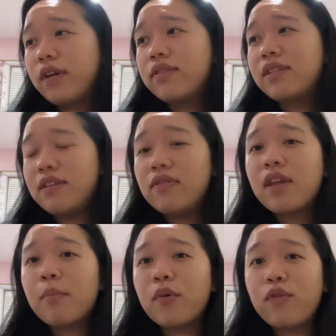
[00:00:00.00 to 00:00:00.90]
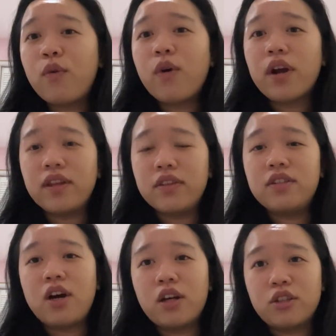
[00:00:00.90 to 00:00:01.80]
I've seen them before in the
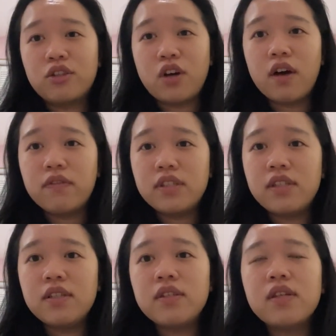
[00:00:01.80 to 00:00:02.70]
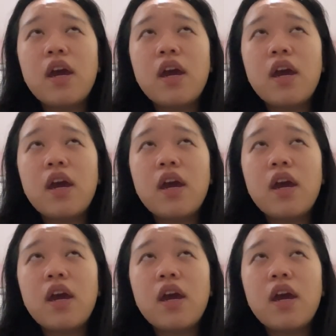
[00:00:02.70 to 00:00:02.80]
doctor's offices,